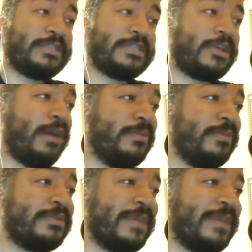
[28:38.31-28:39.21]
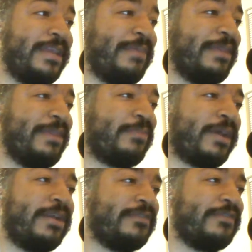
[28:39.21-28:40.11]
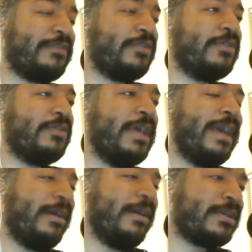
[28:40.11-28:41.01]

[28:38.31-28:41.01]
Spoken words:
they were just garbage, man. They made the product feel.